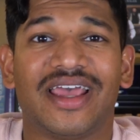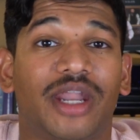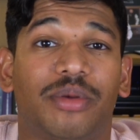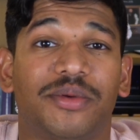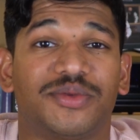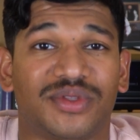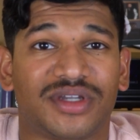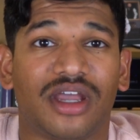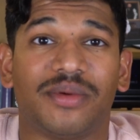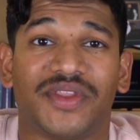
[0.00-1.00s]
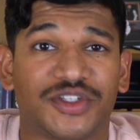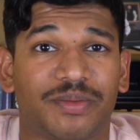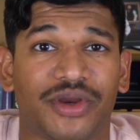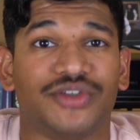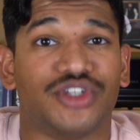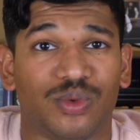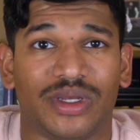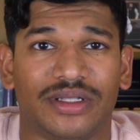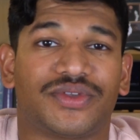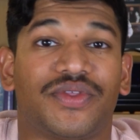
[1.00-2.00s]
And I promise with time and this approach, you
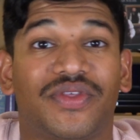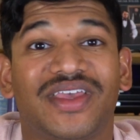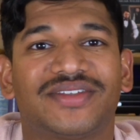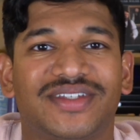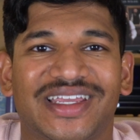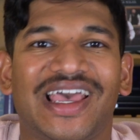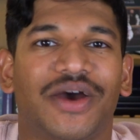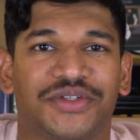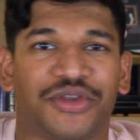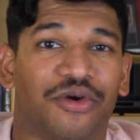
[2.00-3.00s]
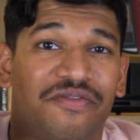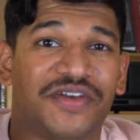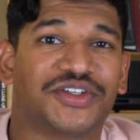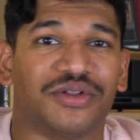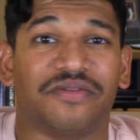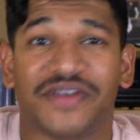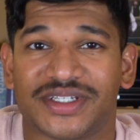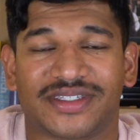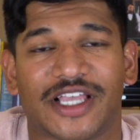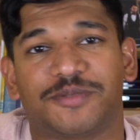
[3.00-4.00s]
will. So the things to dig out are your official
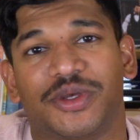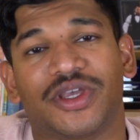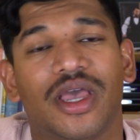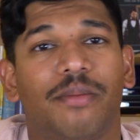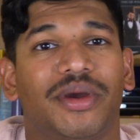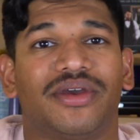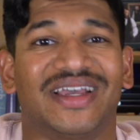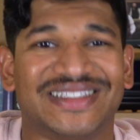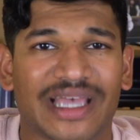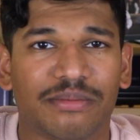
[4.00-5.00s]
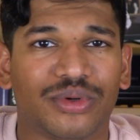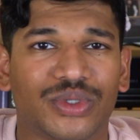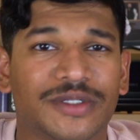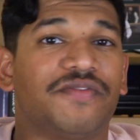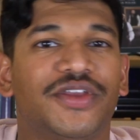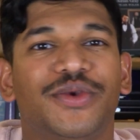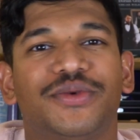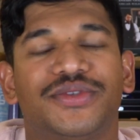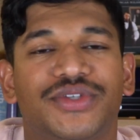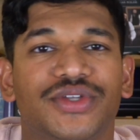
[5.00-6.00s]
physics textbook by your exam board,
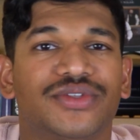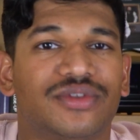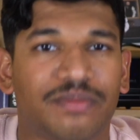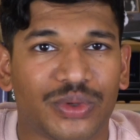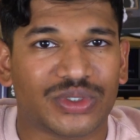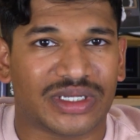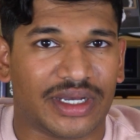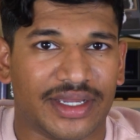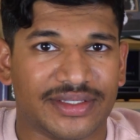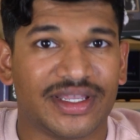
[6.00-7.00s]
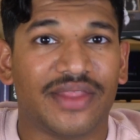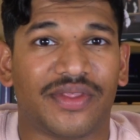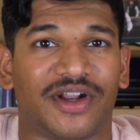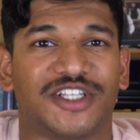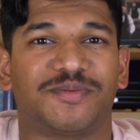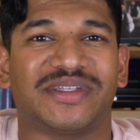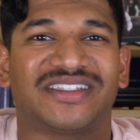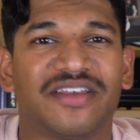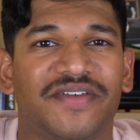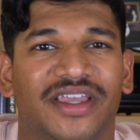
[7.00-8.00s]
few student support guides that are
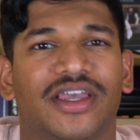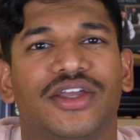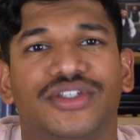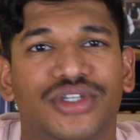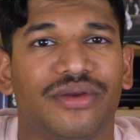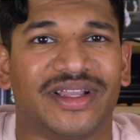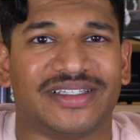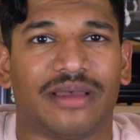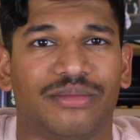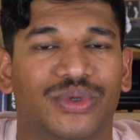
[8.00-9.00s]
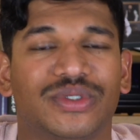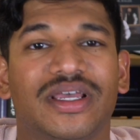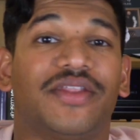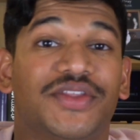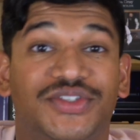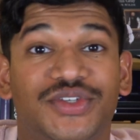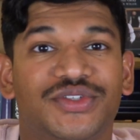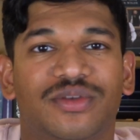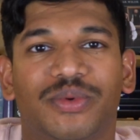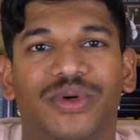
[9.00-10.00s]
specific to your exam board. Now, these
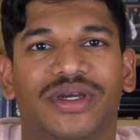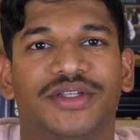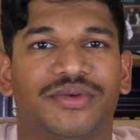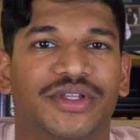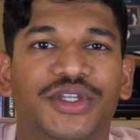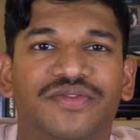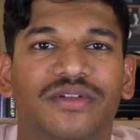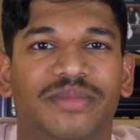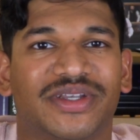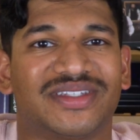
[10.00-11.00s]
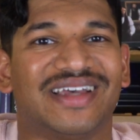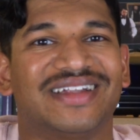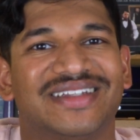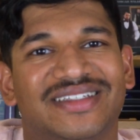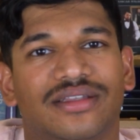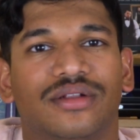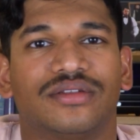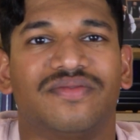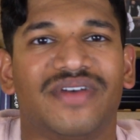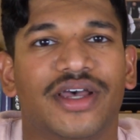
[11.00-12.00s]
student support guides are really useful because they are
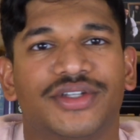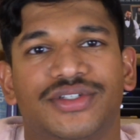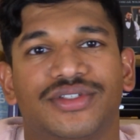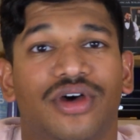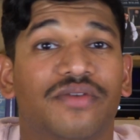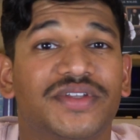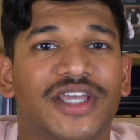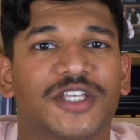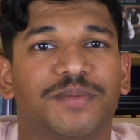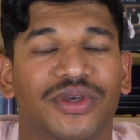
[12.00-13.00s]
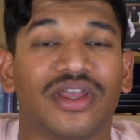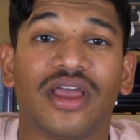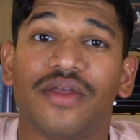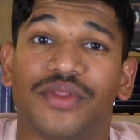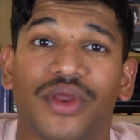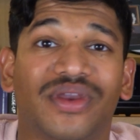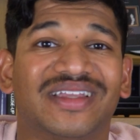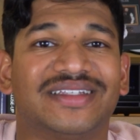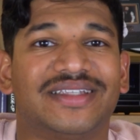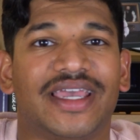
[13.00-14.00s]
distilled versions of your textbook, they don't
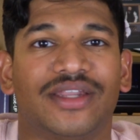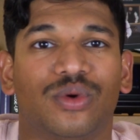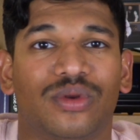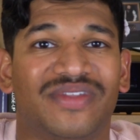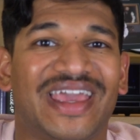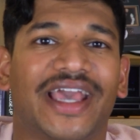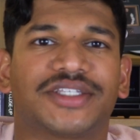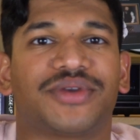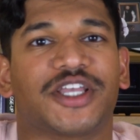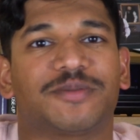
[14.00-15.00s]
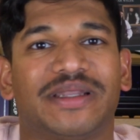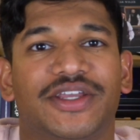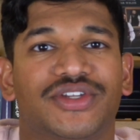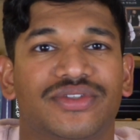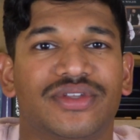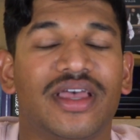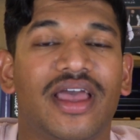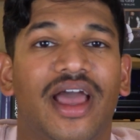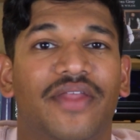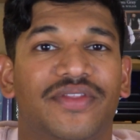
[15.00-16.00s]
contain all of the extra explanations
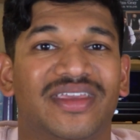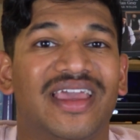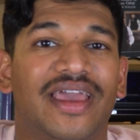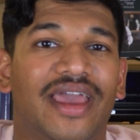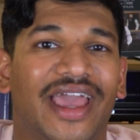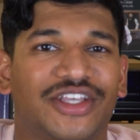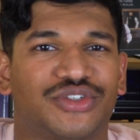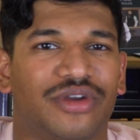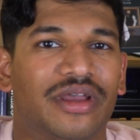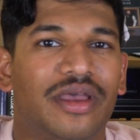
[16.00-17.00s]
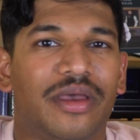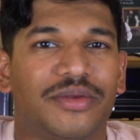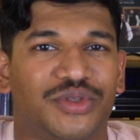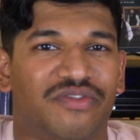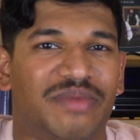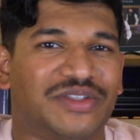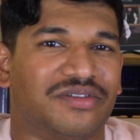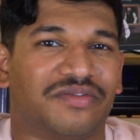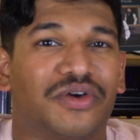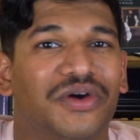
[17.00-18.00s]
and the extra sort of bits
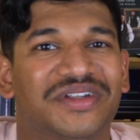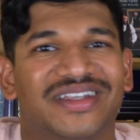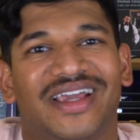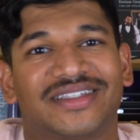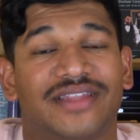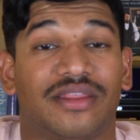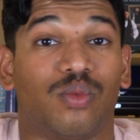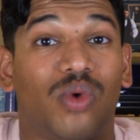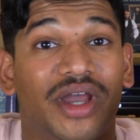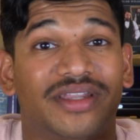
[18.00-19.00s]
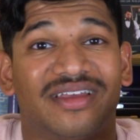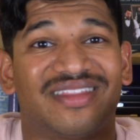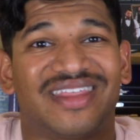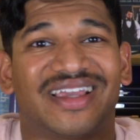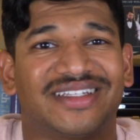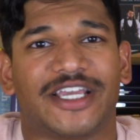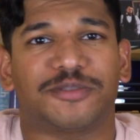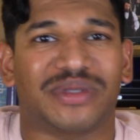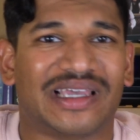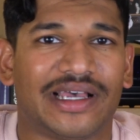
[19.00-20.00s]
of context that the wider, thicker
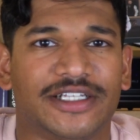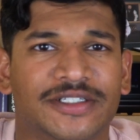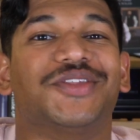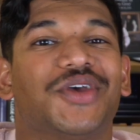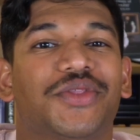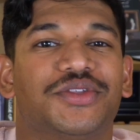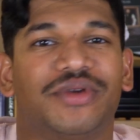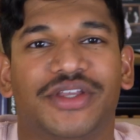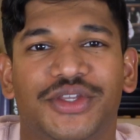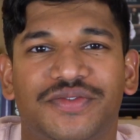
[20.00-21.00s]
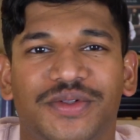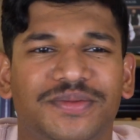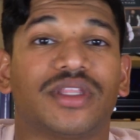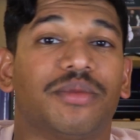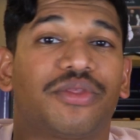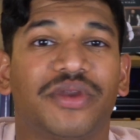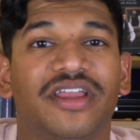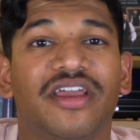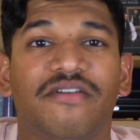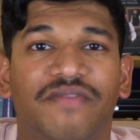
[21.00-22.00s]
textbook has, and so these are really useful. Number
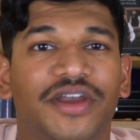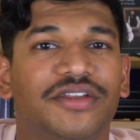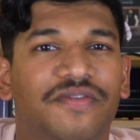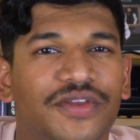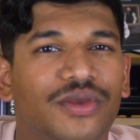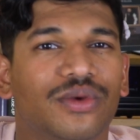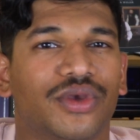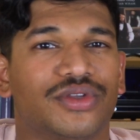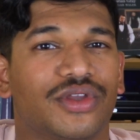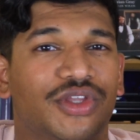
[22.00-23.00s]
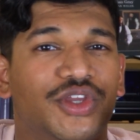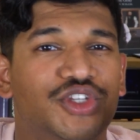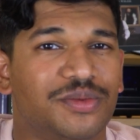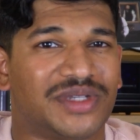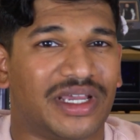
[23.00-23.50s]
three, find a few good YouTube